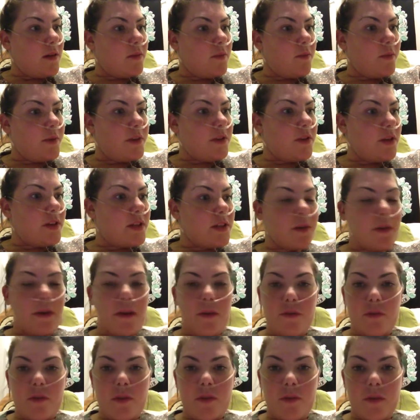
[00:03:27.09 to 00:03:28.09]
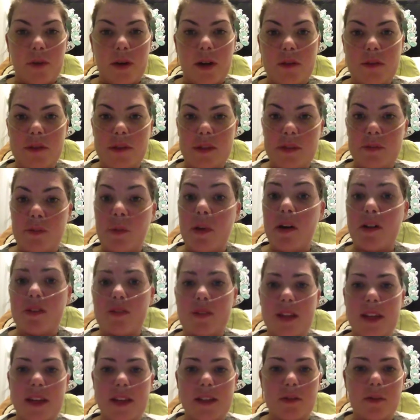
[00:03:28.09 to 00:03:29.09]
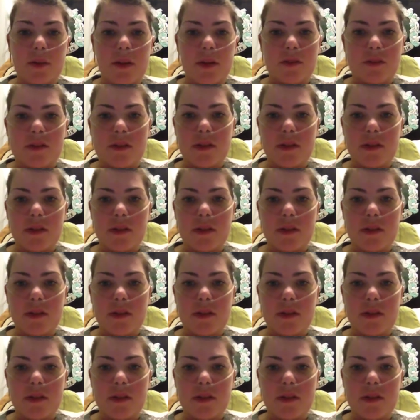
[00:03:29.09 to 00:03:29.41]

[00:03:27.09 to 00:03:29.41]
we tried to go out for everyone else's birthday as well.